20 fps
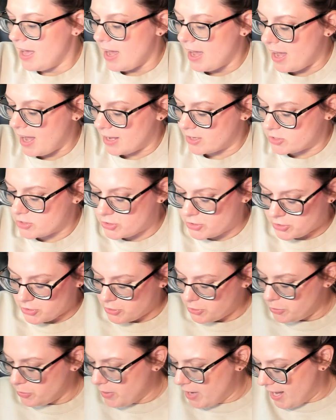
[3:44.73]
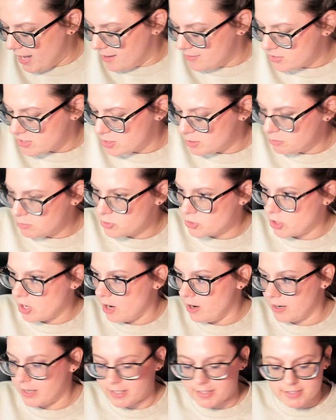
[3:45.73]
I do have some
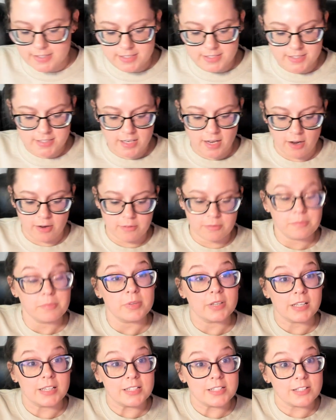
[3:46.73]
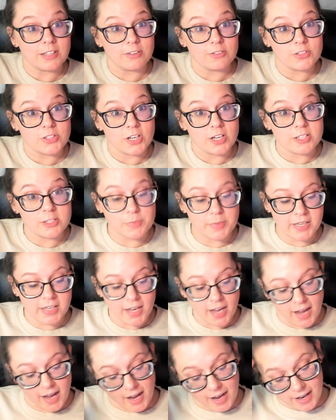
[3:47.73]
drawings, so please don't judge me.
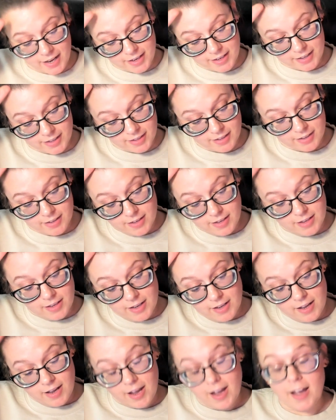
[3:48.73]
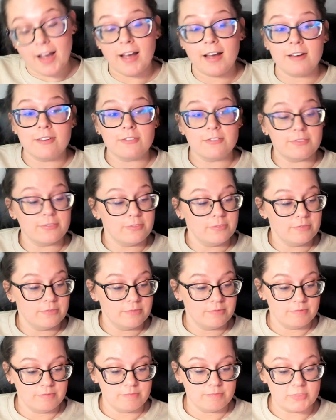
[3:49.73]
I have
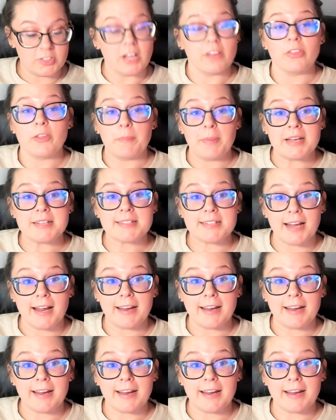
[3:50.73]
done the best I